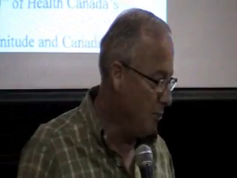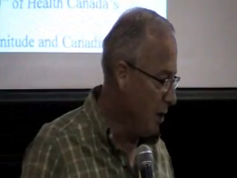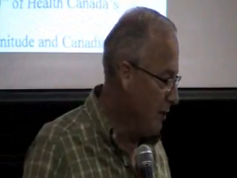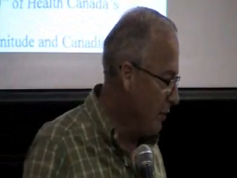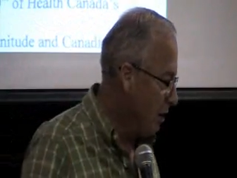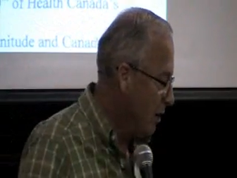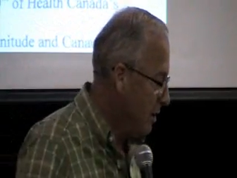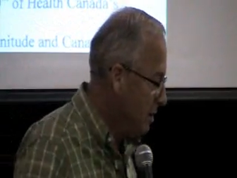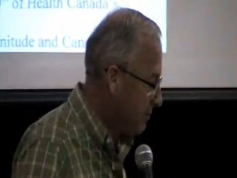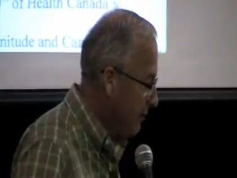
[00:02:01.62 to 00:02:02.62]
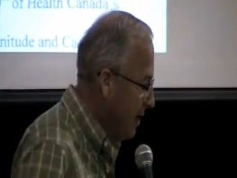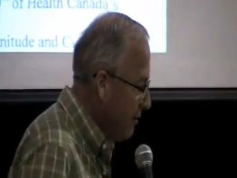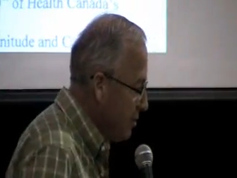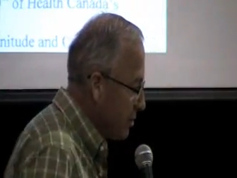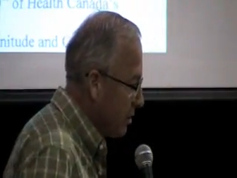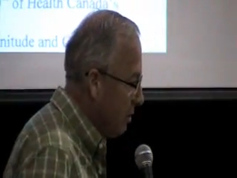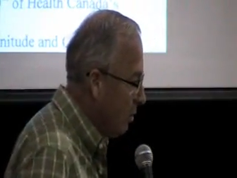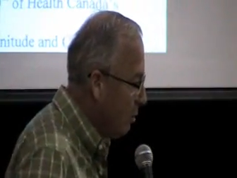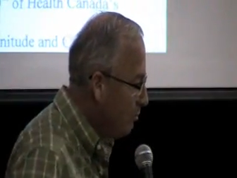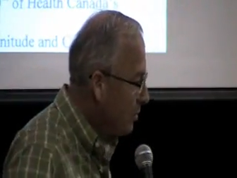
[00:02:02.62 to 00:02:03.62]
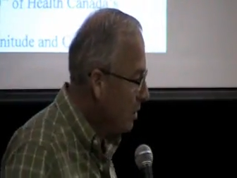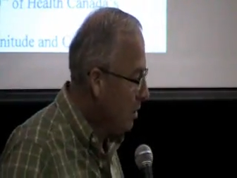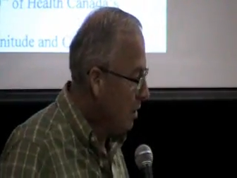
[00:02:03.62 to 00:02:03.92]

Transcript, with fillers: didn't believe a lot of this 5 years ago.